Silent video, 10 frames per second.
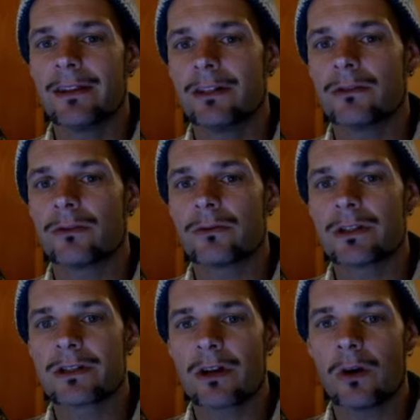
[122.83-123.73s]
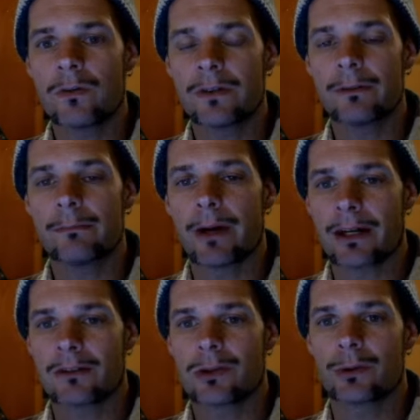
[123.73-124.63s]
then resolving
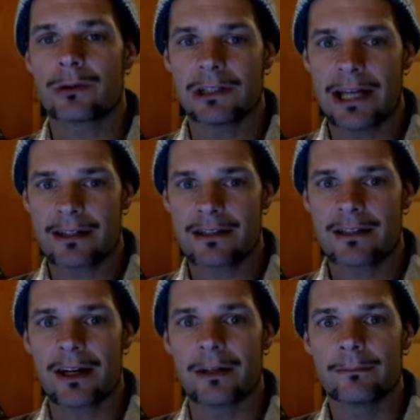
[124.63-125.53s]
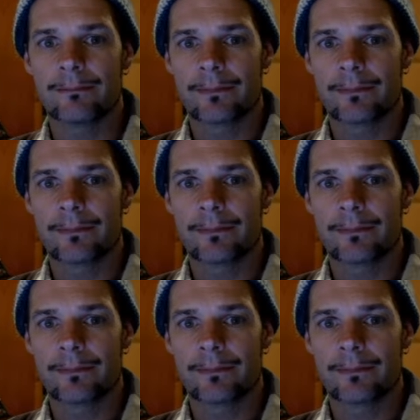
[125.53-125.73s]
back to a relaxed state.